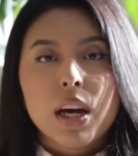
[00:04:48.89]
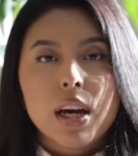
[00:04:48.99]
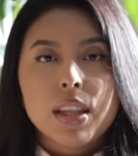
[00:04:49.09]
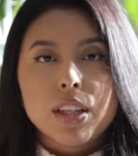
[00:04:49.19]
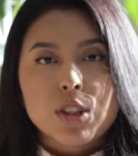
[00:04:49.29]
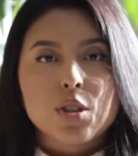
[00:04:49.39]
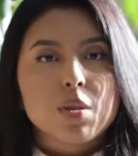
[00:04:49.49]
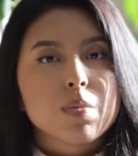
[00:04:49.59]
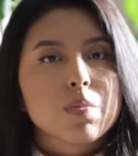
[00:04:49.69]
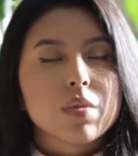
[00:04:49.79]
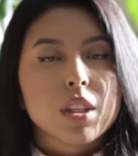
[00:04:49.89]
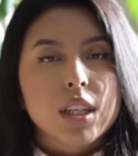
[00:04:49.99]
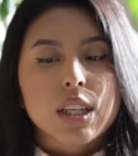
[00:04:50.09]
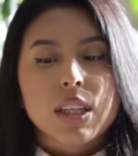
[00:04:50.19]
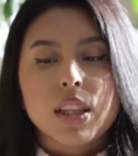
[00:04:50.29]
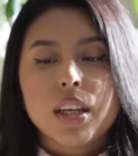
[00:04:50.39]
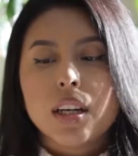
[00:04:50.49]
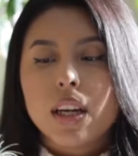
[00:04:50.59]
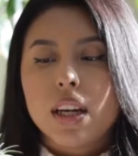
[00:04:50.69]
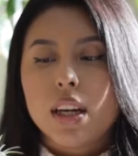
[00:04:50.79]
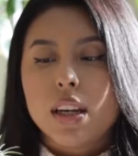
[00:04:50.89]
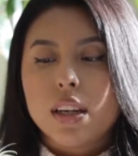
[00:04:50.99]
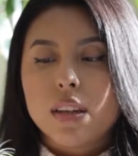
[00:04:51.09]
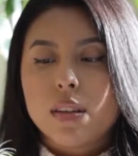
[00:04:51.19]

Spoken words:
and then just dunk it in there and